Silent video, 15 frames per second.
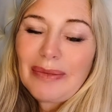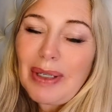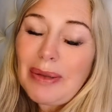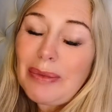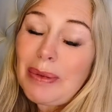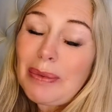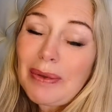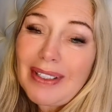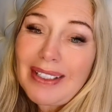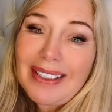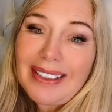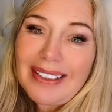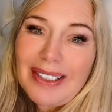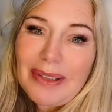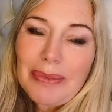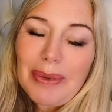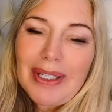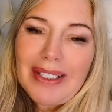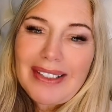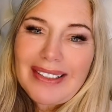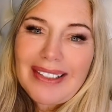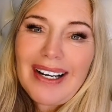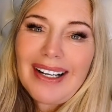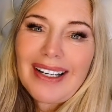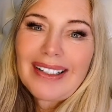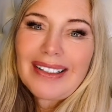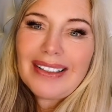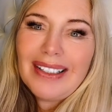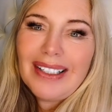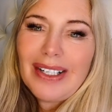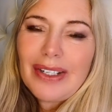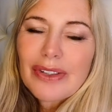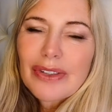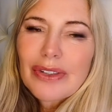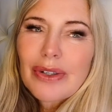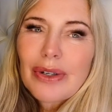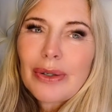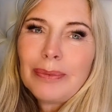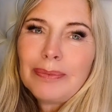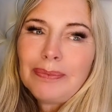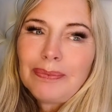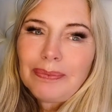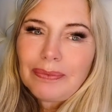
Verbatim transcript: many people think it is but it's not so